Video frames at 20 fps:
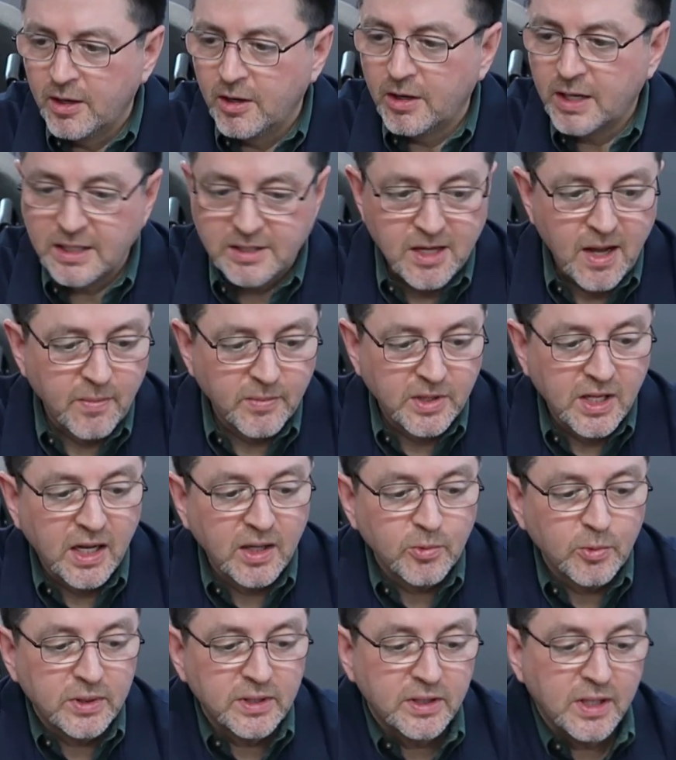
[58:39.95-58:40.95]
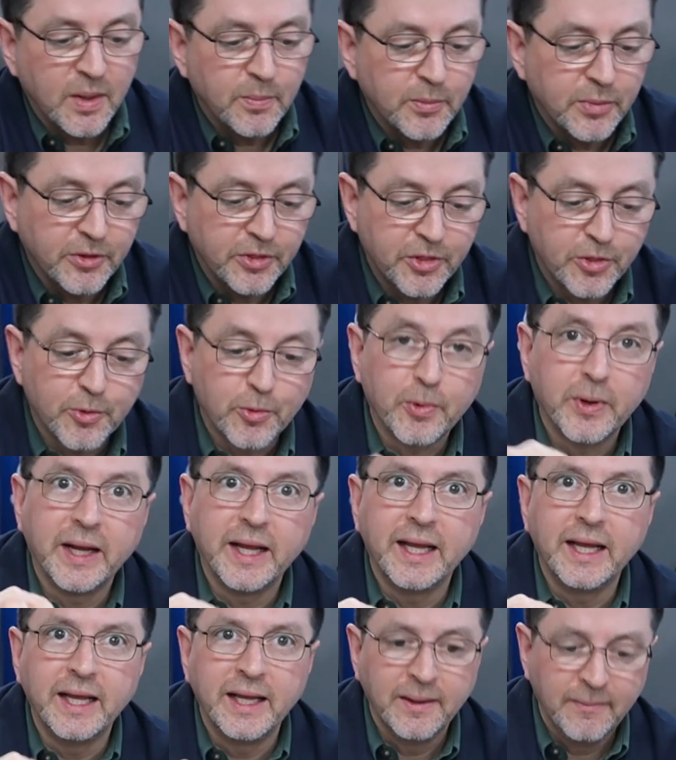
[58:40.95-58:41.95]
okay, so I'm done with number
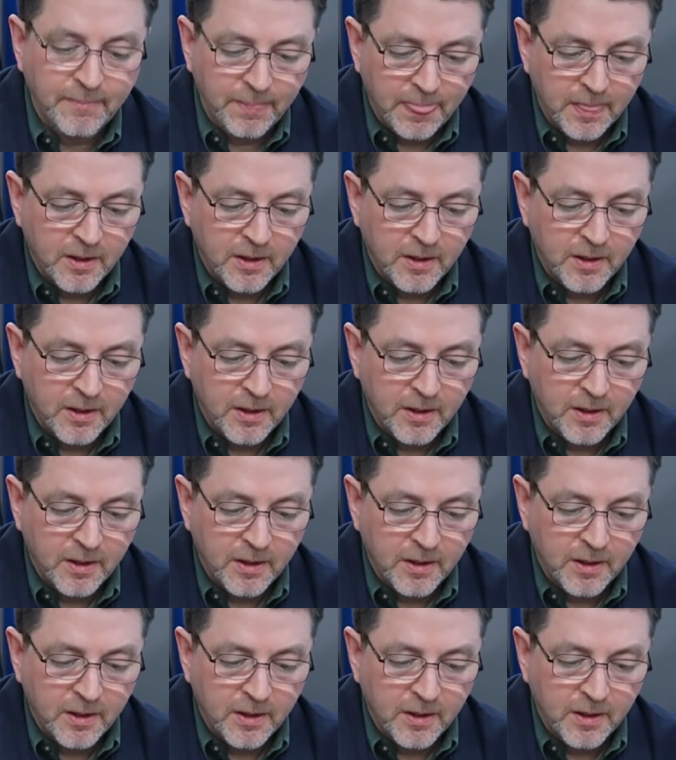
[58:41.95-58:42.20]
3.